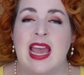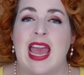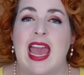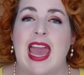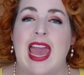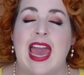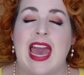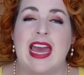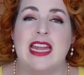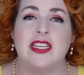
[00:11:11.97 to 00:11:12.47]

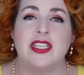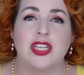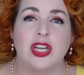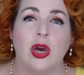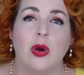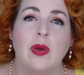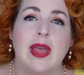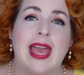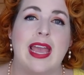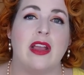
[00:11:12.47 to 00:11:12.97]
and
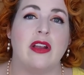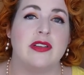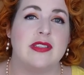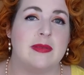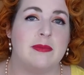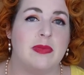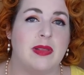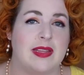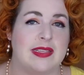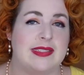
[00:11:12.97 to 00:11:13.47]
go get your
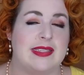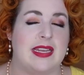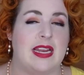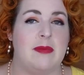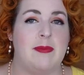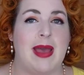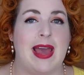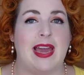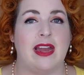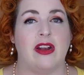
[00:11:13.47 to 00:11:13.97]

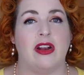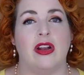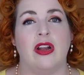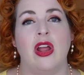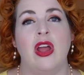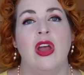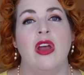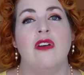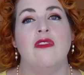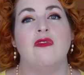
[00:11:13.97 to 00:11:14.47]
simplicity
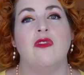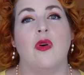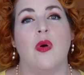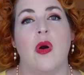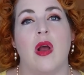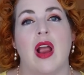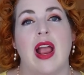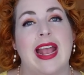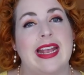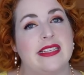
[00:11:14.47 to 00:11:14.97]
pattern
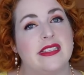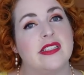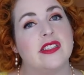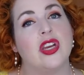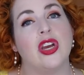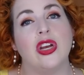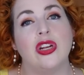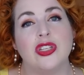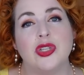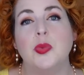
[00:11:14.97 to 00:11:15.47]
for a
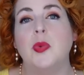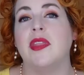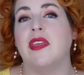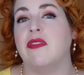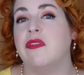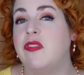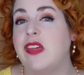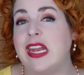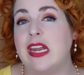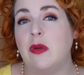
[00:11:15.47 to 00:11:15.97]
skirt with a
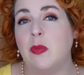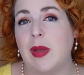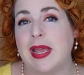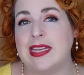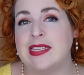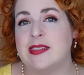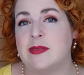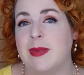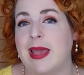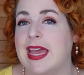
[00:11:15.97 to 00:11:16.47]
fitted
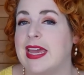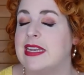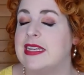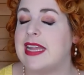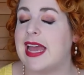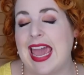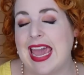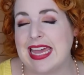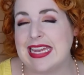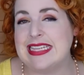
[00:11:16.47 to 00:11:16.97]

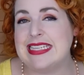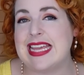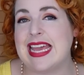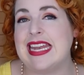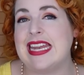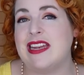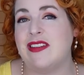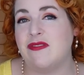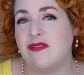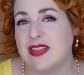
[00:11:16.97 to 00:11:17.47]
waistband and
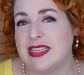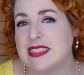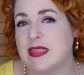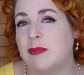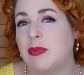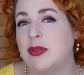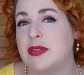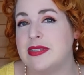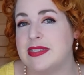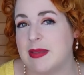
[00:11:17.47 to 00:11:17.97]
an
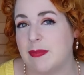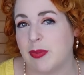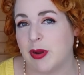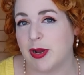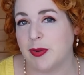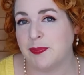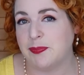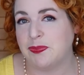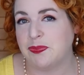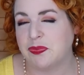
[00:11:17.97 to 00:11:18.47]
invisible
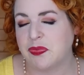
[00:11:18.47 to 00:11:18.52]
zipper.